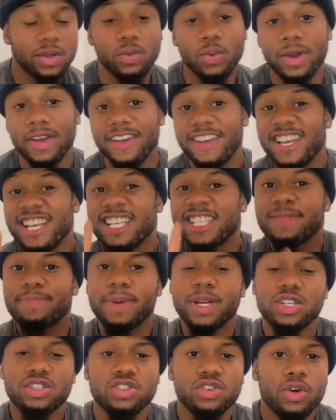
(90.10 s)
with
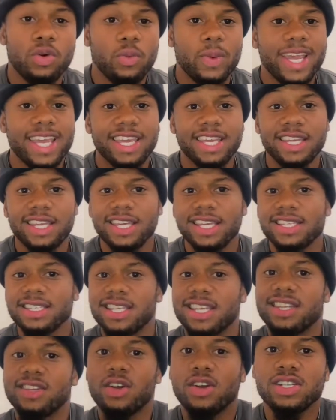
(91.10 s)
spiritual awakenings
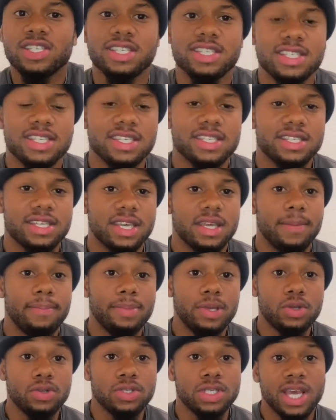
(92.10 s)
and narcissistic
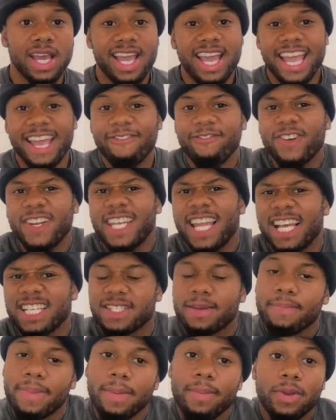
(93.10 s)
abuse and
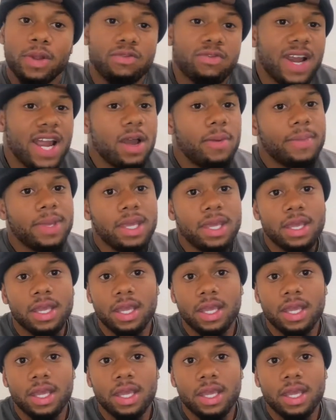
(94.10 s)
realizing people around me